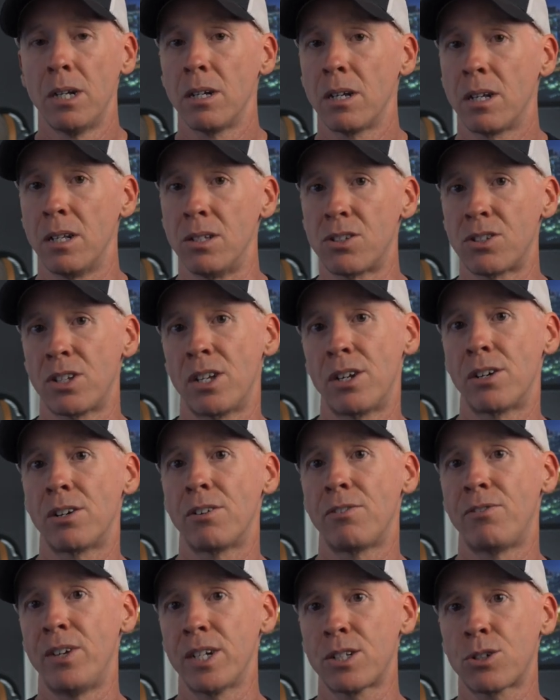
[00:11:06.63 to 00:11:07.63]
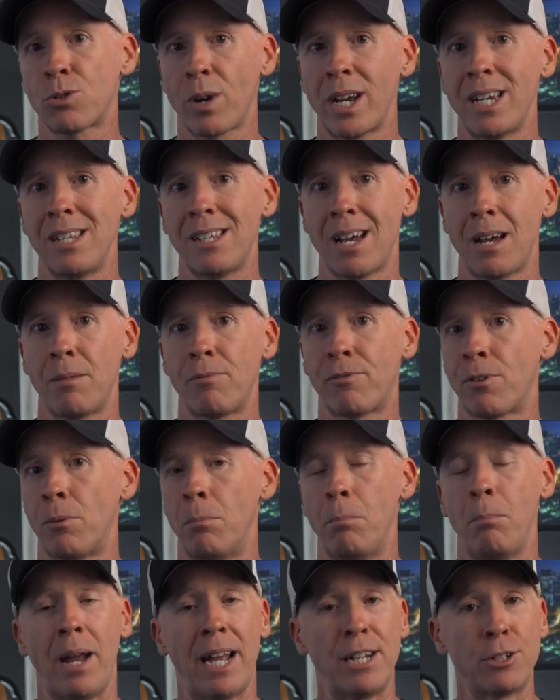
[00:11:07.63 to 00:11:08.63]
Consider fixed rate debt for
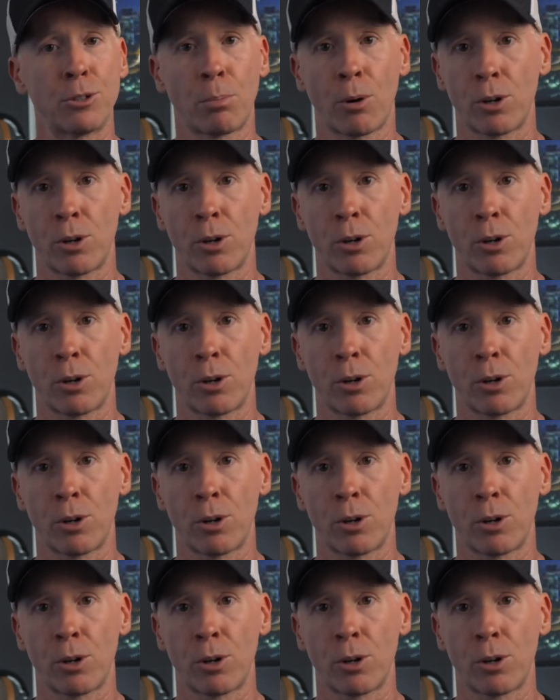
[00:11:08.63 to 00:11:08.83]
major